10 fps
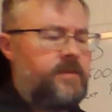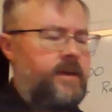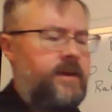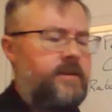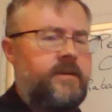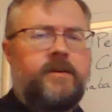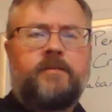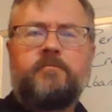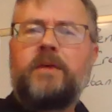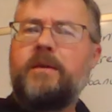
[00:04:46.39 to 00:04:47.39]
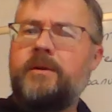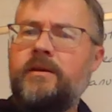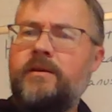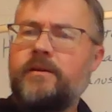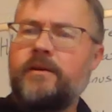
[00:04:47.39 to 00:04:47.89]
And
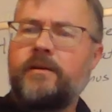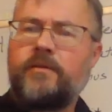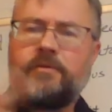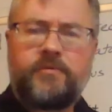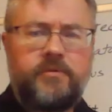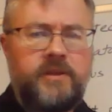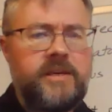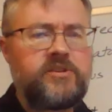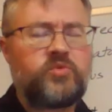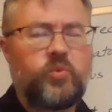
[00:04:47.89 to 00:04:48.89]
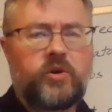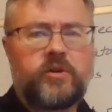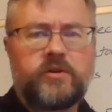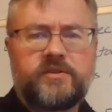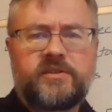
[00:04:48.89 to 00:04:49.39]
maybe these
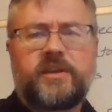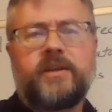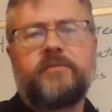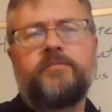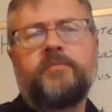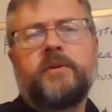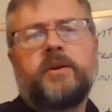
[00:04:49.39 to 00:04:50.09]
words can